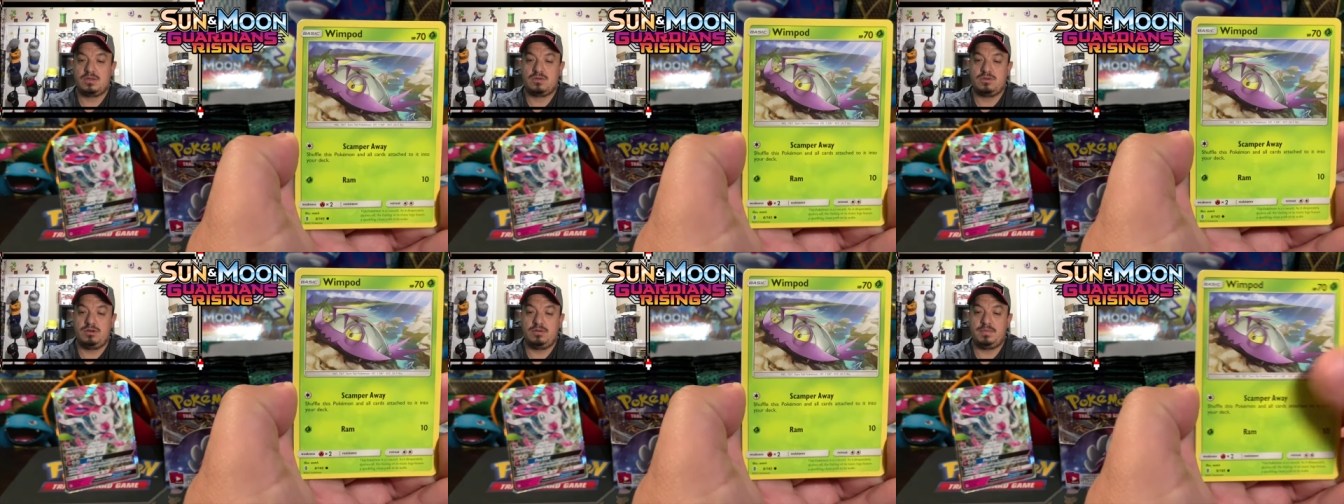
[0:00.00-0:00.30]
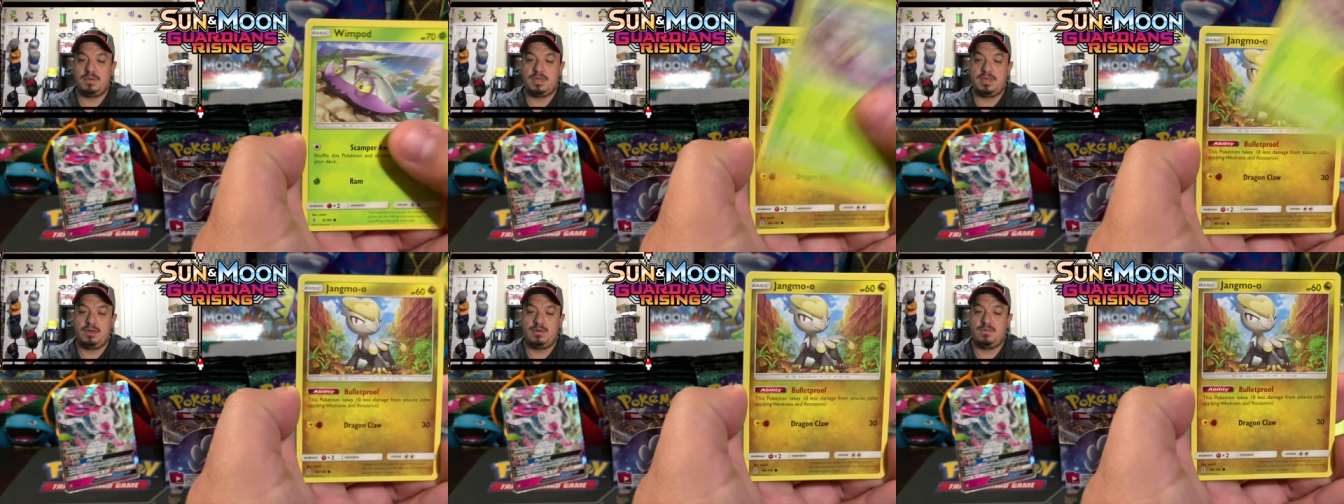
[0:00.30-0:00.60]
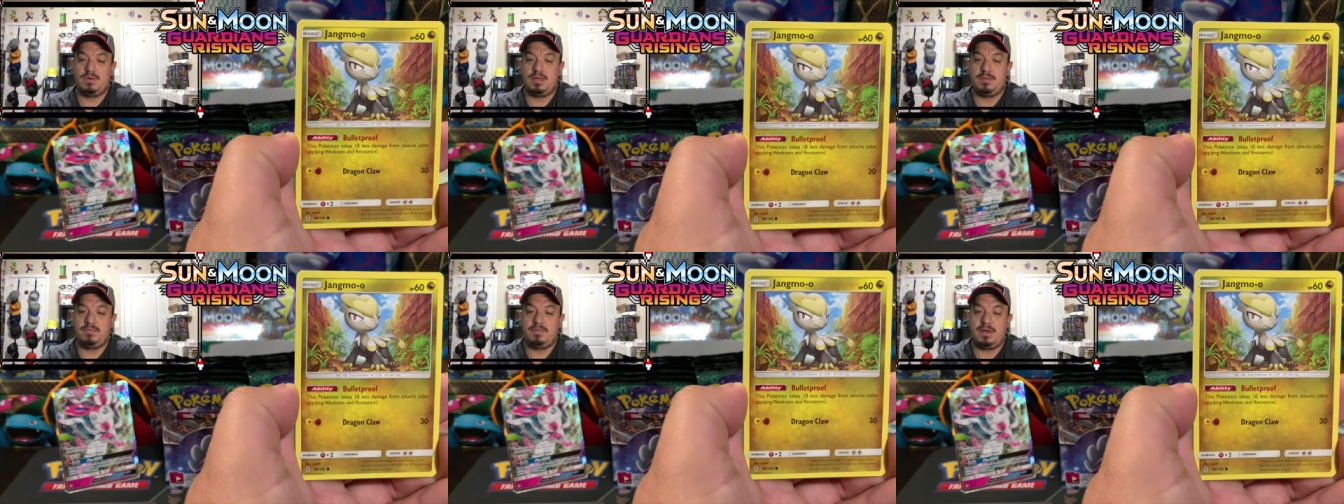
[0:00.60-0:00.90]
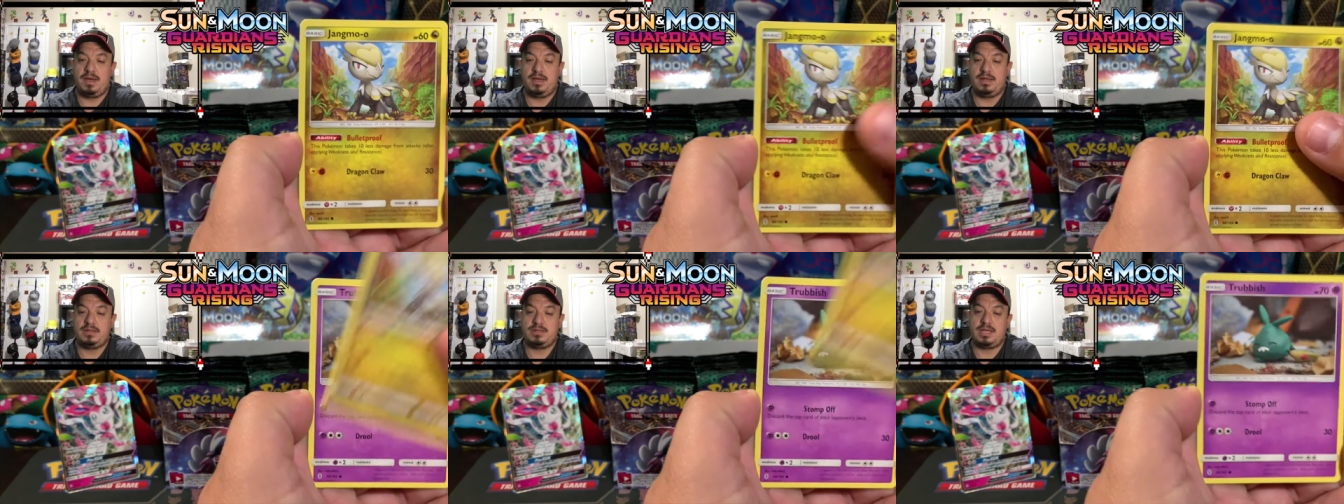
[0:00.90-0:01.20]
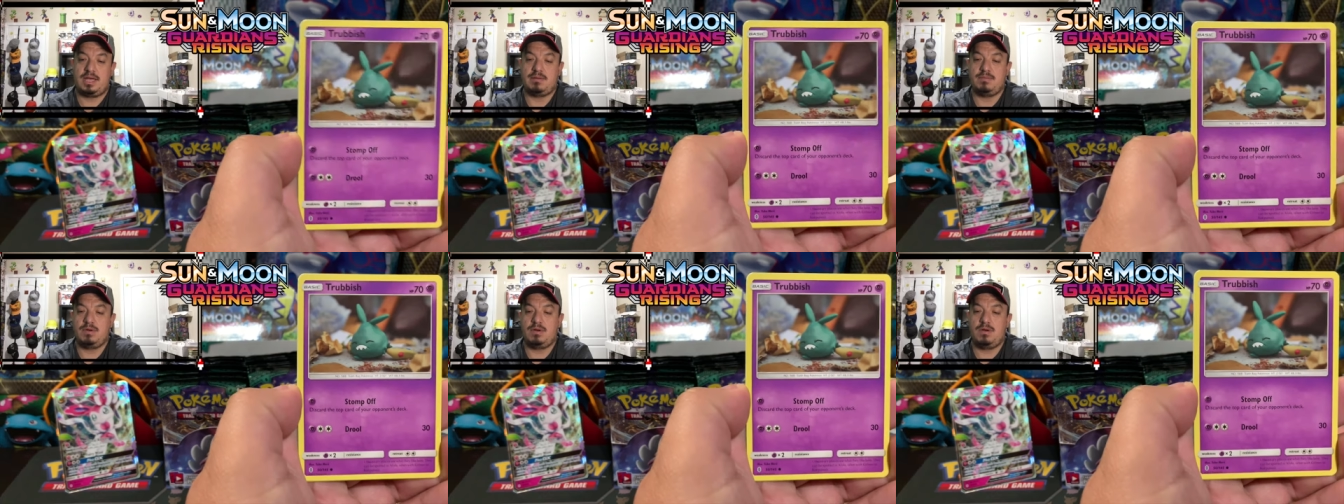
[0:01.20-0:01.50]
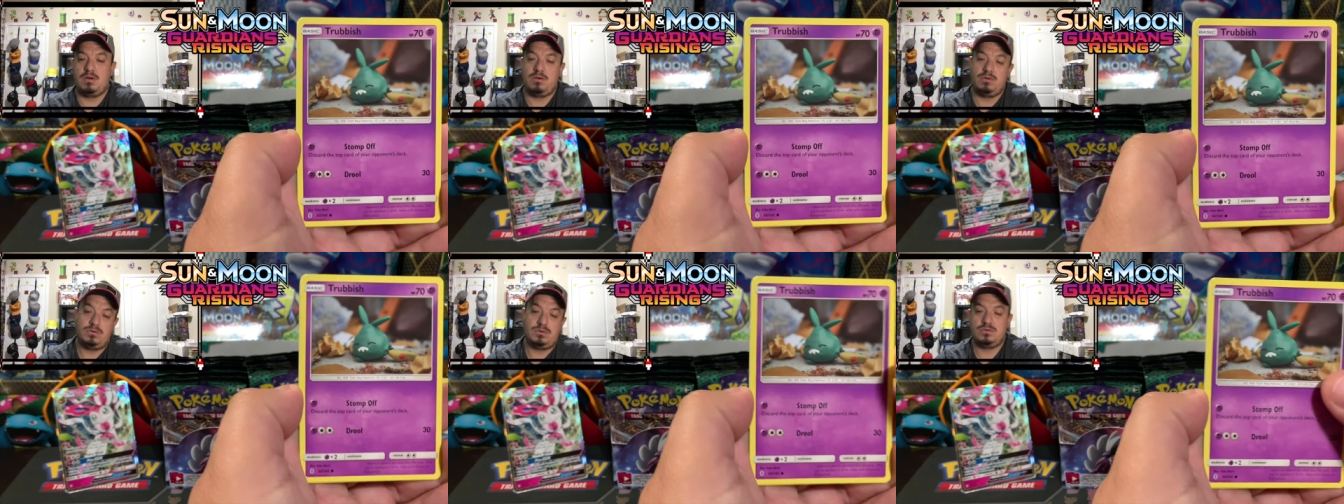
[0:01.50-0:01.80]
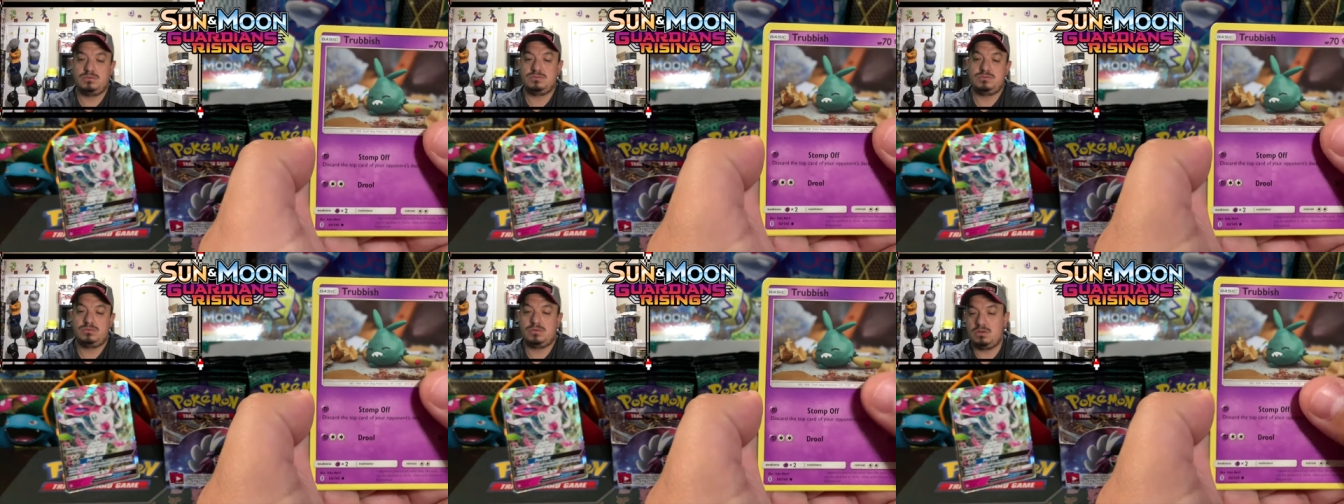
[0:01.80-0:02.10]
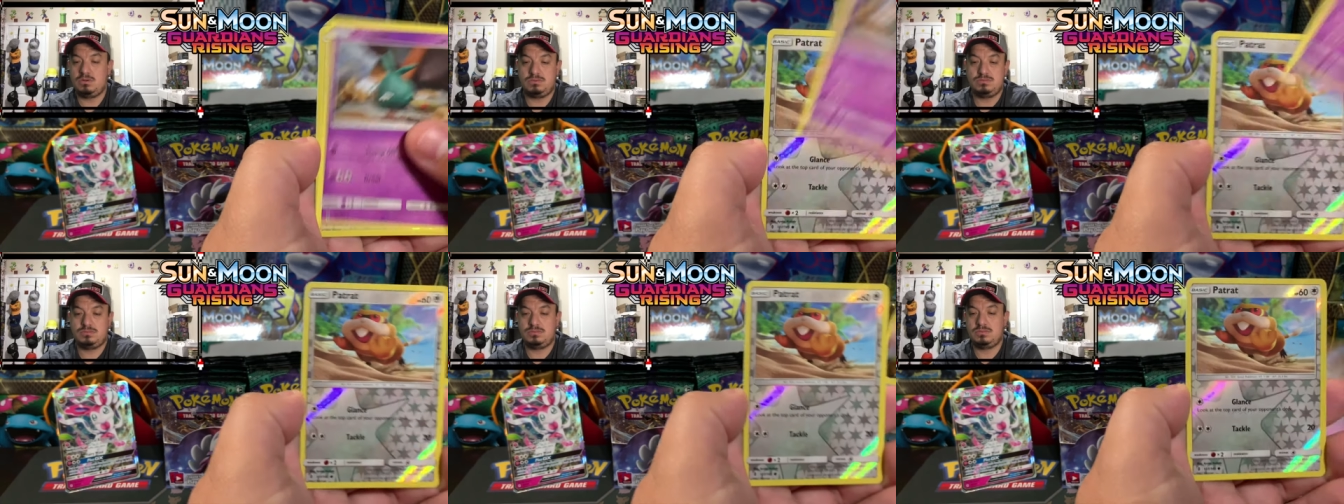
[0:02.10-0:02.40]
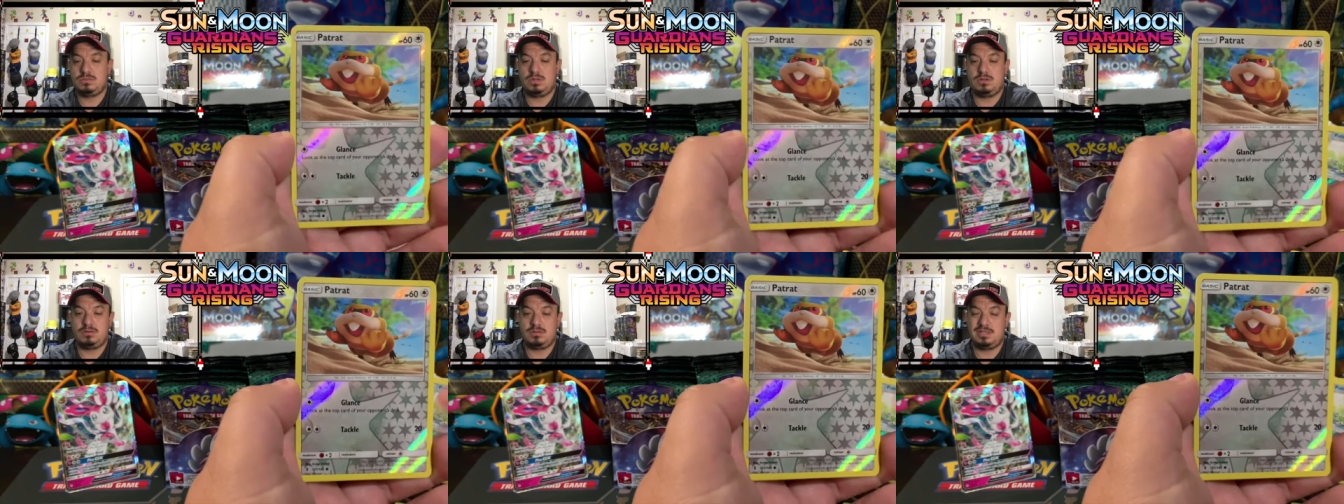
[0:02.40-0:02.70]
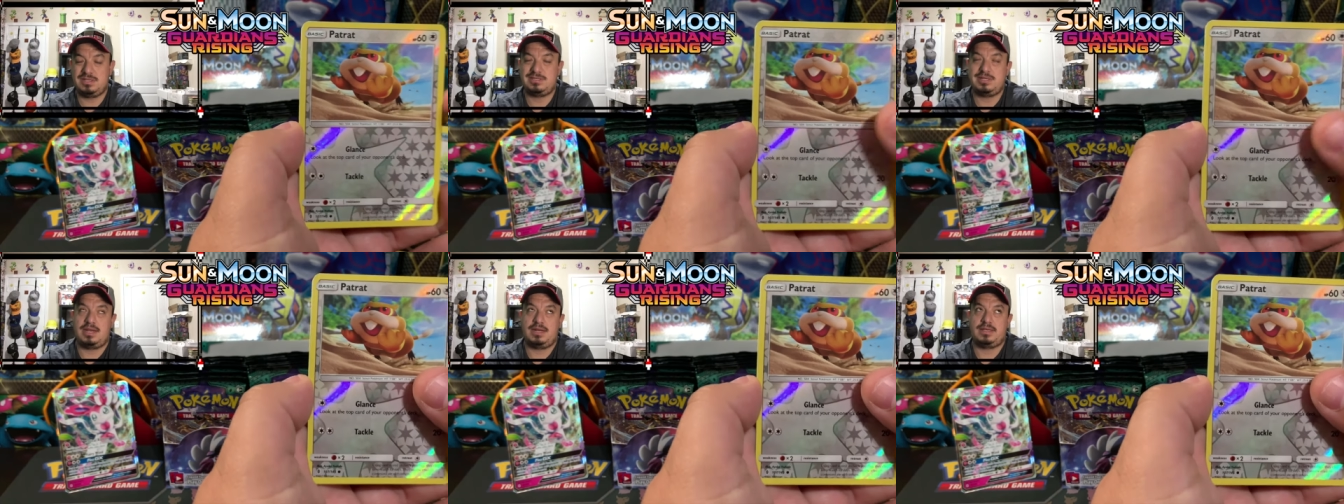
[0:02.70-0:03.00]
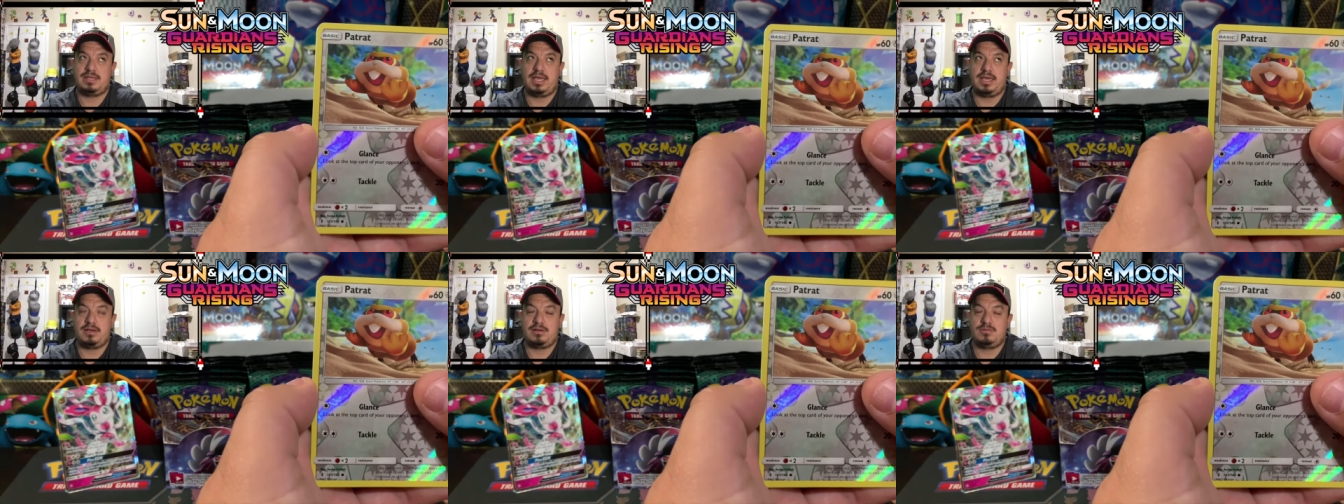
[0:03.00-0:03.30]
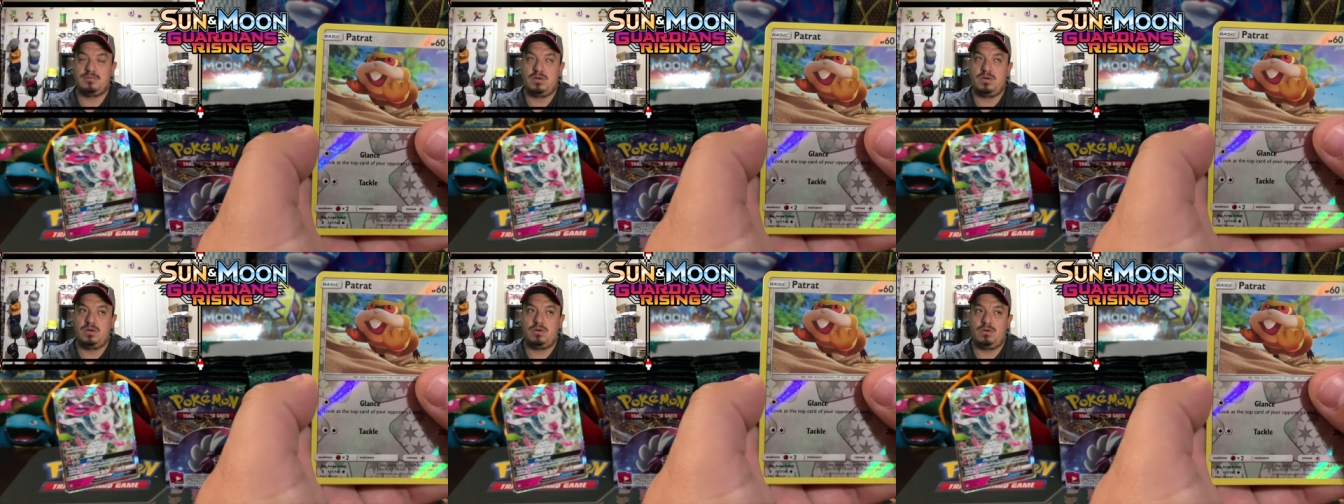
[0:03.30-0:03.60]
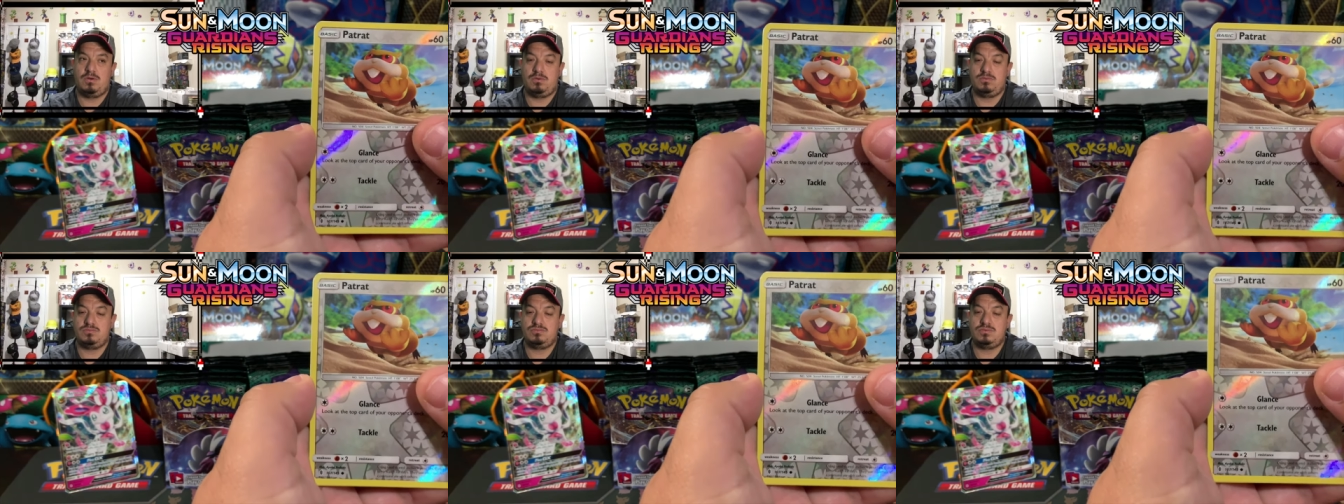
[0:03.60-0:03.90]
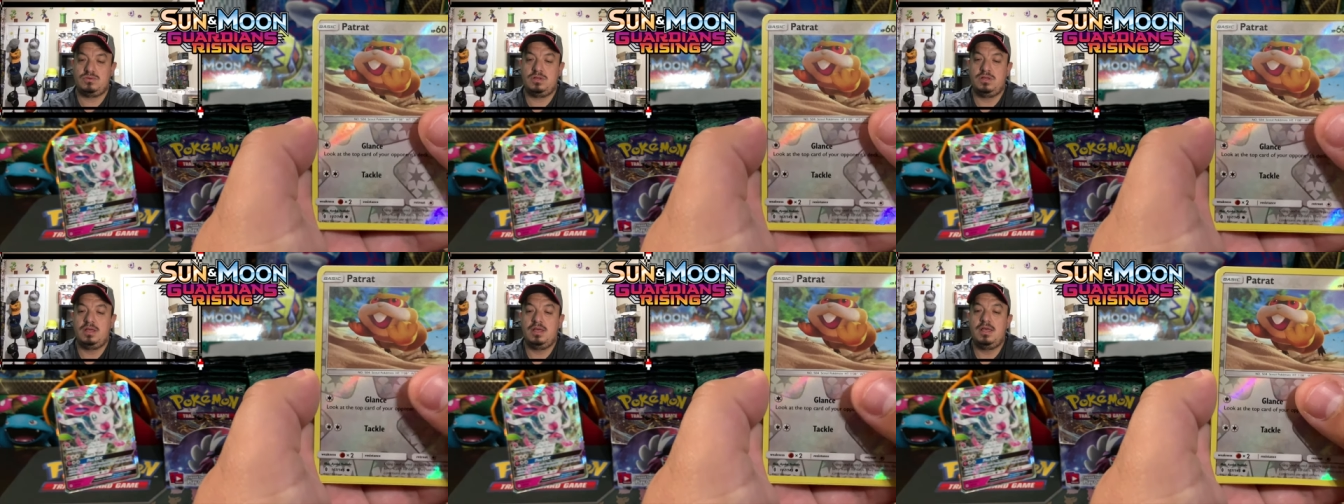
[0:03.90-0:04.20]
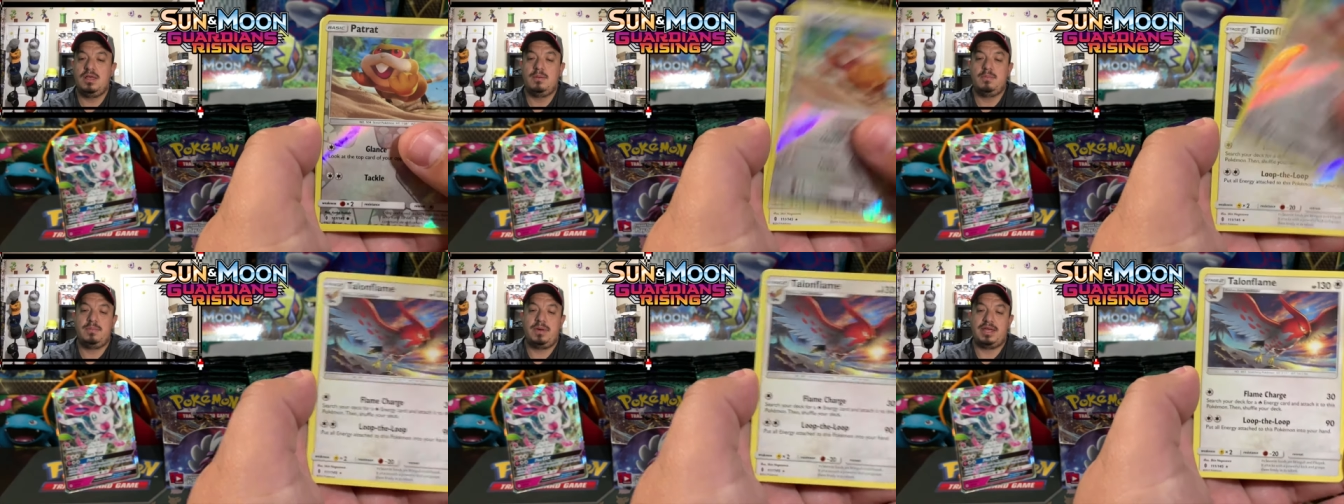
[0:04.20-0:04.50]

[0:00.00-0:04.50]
Gumi, Wimpod, Yamo, oh, oh, oh, no, that's not a Yakumo, oh, oh.